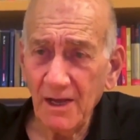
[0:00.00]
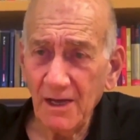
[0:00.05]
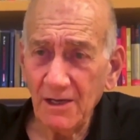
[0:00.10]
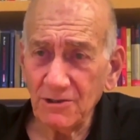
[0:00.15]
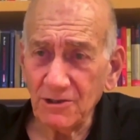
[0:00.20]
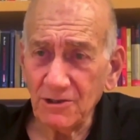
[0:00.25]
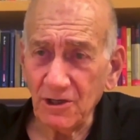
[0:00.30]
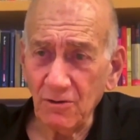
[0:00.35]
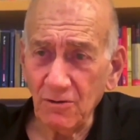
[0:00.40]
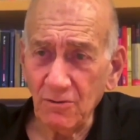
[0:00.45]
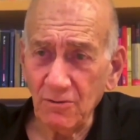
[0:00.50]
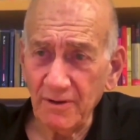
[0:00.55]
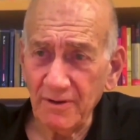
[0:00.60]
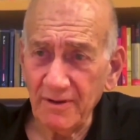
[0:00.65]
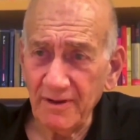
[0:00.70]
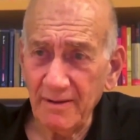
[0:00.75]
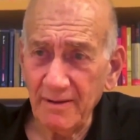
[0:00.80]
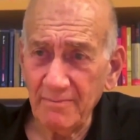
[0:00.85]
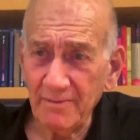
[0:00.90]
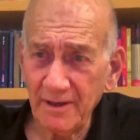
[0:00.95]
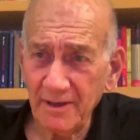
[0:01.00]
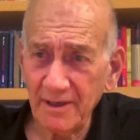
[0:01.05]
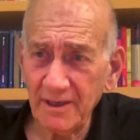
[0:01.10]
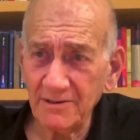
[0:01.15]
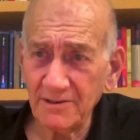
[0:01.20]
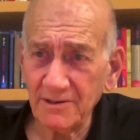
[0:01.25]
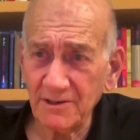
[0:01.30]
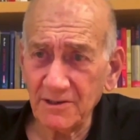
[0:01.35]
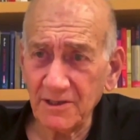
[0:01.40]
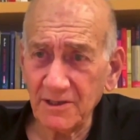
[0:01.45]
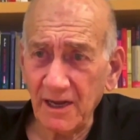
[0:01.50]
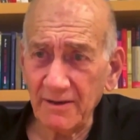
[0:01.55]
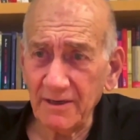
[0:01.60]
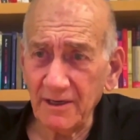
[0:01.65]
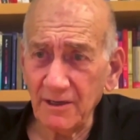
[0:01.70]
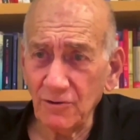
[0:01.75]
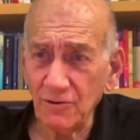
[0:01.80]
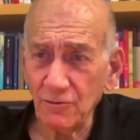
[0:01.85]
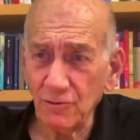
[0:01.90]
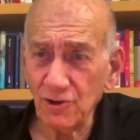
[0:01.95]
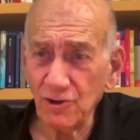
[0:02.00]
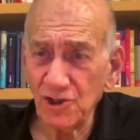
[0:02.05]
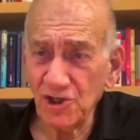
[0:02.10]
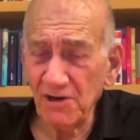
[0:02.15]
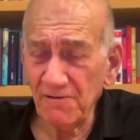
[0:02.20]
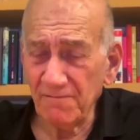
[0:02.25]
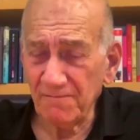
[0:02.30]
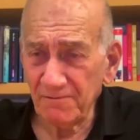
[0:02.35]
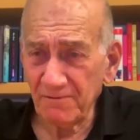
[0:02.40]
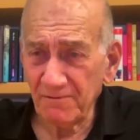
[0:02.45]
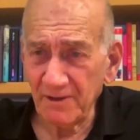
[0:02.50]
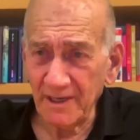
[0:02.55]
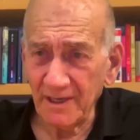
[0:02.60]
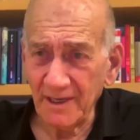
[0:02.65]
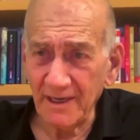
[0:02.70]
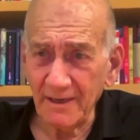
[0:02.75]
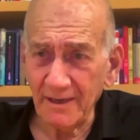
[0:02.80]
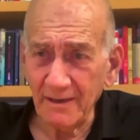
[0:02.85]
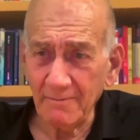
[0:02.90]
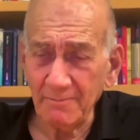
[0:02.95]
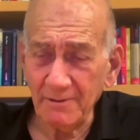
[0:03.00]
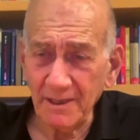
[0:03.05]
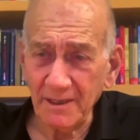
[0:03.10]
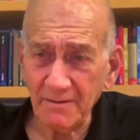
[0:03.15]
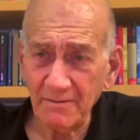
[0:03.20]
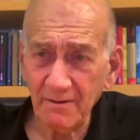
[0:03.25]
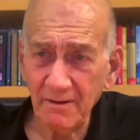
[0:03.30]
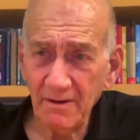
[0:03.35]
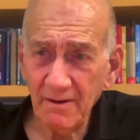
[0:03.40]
So the Americans are starting to shift a little bit.